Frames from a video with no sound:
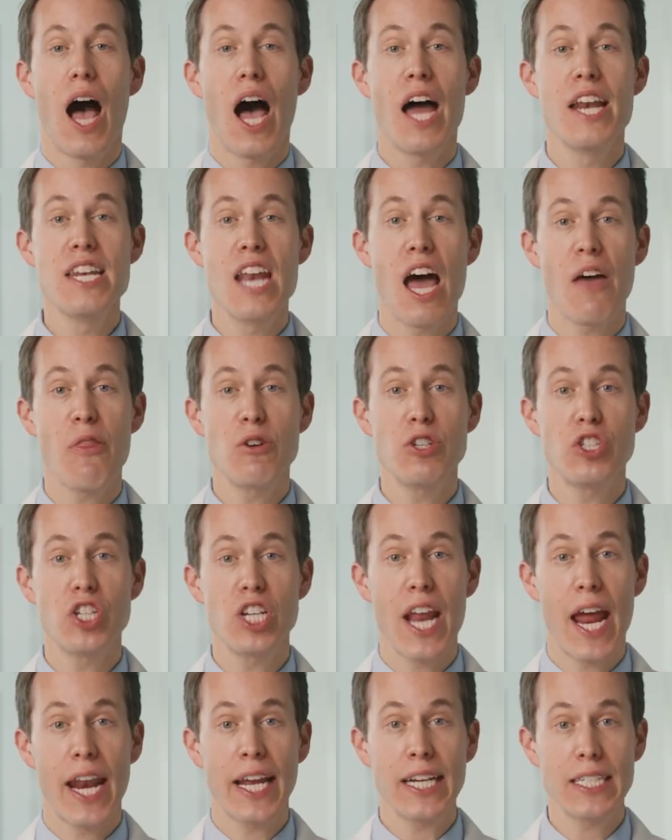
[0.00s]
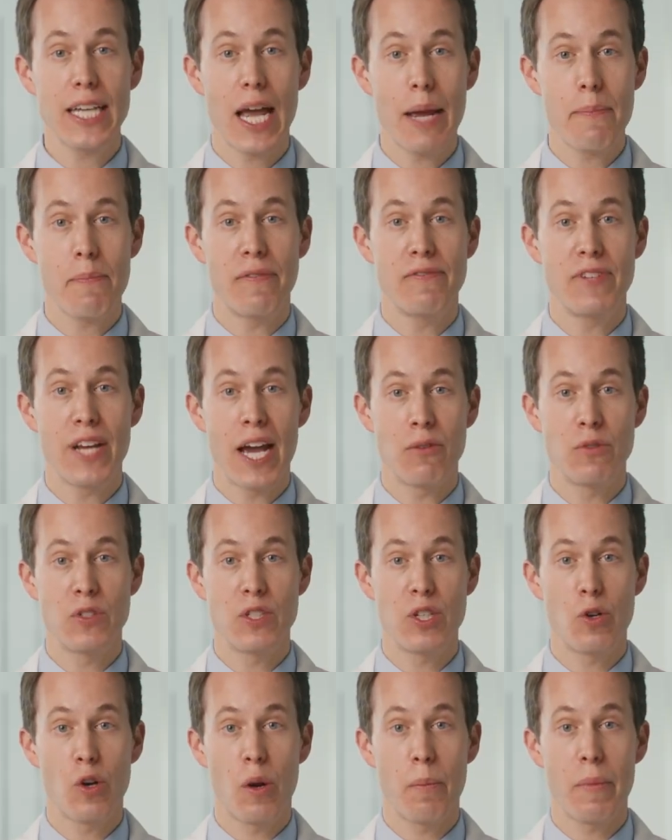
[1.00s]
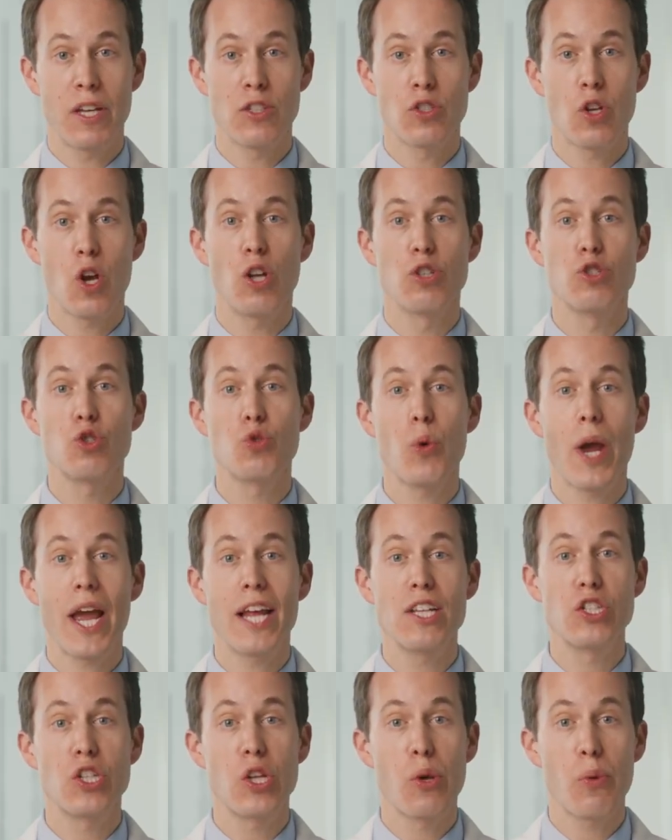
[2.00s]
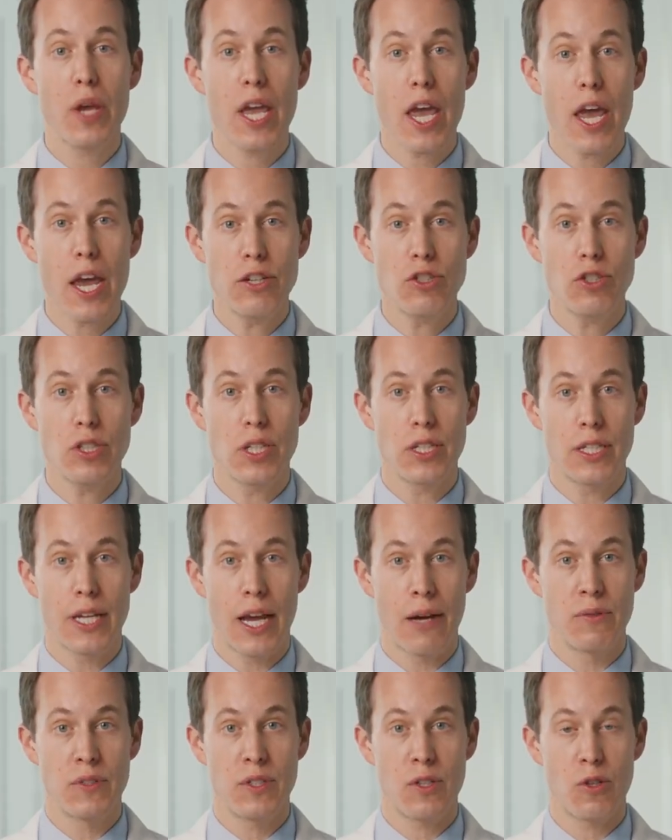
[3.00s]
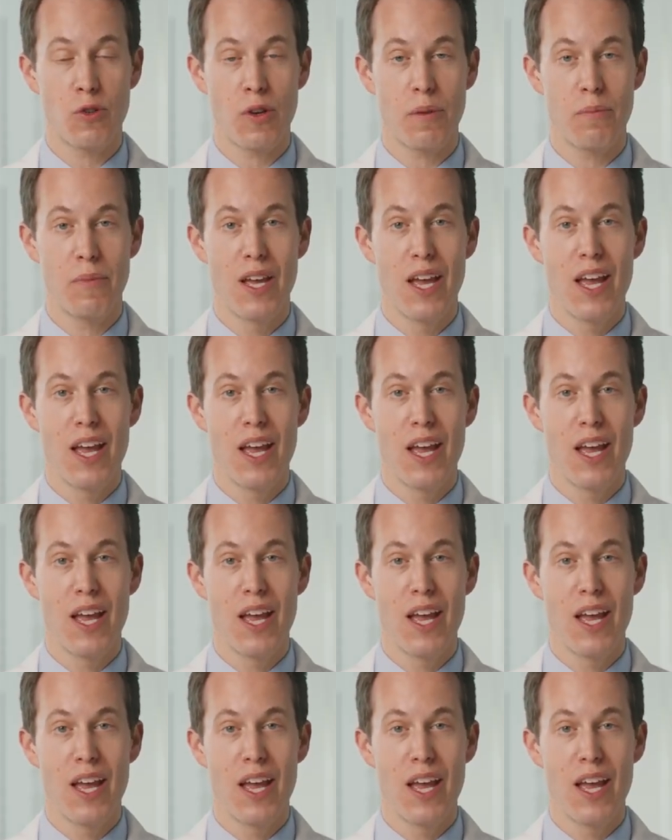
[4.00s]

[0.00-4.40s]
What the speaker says: Another genetic type of Down syndrome is called translocation Down syndrome.